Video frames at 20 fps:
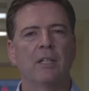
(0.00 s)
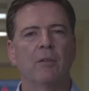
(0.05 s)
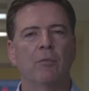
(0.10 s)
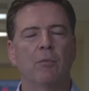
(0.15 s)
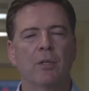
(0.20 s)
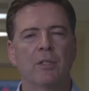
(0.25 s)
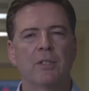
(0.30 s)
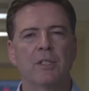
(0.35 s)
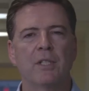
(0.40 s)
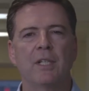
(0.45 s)
that
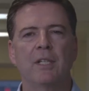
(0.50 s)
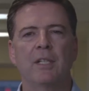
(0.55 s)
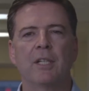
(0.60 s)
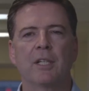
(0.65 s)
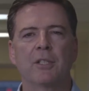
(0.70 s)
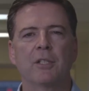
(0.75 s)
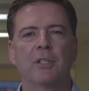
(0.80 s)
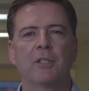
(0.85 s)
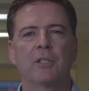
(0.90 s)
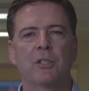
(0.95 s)
once the
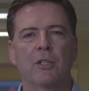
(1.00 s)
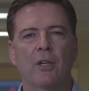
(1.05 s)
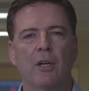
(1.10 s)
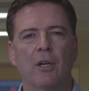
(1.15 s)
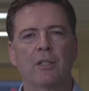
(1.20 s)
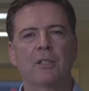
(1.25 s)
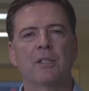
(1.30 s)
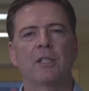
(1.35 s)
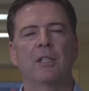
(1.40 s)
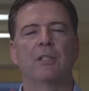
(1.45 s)
addiction
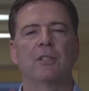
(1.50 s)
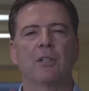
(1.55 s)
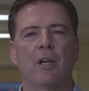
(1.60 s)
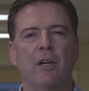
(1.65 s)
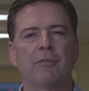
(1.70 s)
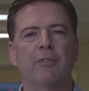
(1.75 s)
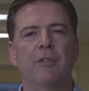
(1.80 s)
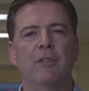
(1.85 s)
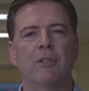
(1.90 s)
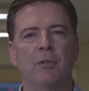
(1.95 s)
starts, it is
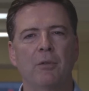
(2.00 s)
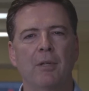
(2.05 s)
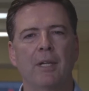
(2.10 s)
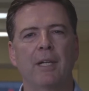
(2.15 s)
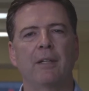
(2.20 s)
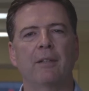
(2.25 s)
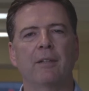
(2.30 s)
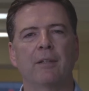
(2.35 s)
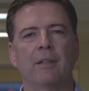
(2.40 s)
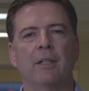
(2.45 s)
often too
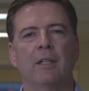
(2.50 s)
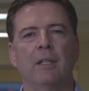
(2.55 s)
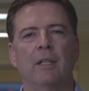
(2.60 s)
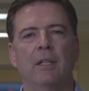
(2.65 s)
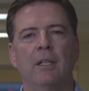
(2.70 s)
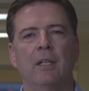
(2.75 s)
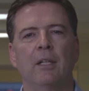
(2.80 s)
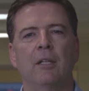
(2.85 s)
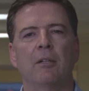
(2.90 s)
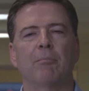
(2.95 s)
late.
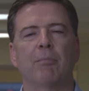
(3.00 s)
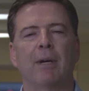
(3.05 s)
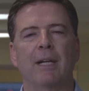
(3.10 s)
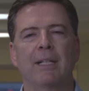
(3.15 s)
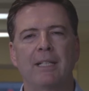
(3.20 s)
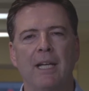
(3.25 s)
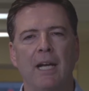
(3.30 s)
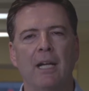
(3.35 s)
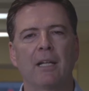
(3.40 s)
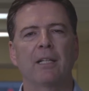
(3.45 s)
By
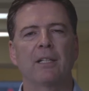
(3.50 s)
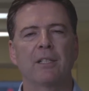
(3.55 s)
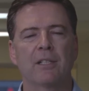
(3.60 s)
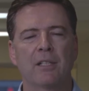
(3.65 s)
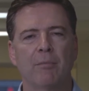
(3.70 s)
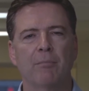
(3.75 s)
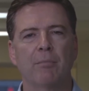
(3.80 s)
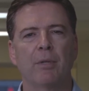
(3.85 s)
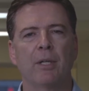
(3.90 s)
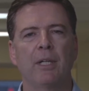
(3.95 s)
telling
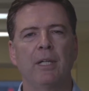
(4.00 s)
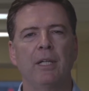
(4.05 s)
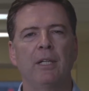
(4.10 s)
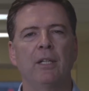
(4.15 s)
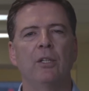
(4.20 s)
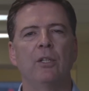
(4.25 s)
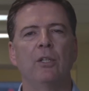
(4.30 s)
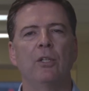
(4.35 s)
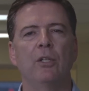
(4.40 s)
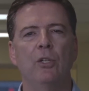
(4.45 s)
somebody,
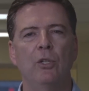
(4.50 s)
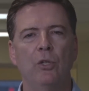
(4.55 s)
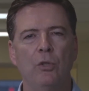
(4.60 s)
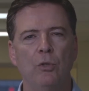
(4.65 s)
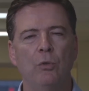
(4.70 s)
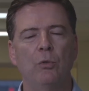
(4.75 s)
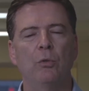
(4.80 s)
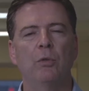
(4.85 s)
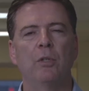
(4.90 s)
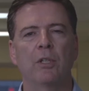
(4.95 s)

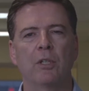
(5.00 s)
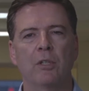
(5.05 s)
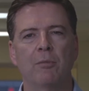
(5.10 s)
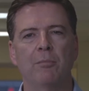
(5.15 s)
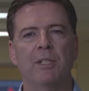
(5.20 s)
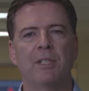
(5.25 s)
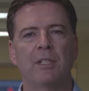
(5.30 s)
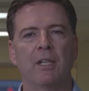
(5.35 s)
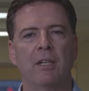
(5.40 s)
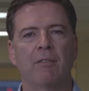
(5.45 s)
you could
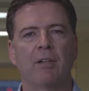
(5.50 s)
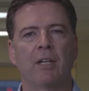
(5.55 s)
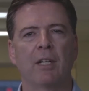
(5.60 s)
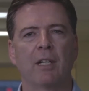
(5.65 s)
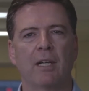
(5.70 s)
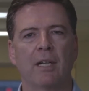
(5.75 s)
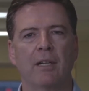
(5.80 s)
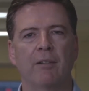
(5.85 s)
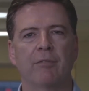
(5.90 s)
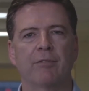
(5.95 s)
be saving a
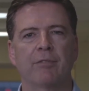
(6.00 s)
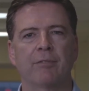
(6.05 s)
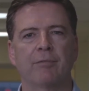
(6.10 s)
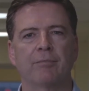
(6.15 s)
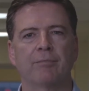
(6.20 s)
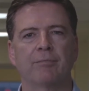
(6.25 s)
life.